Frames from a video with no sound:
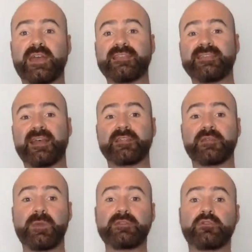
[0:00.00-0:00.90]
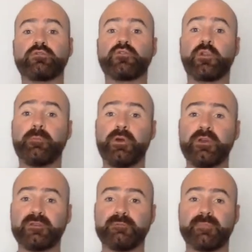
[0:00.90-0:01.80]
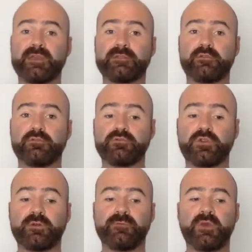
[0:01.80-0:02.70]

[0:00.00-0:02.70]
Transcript: a task-based culture, and a person-based culture.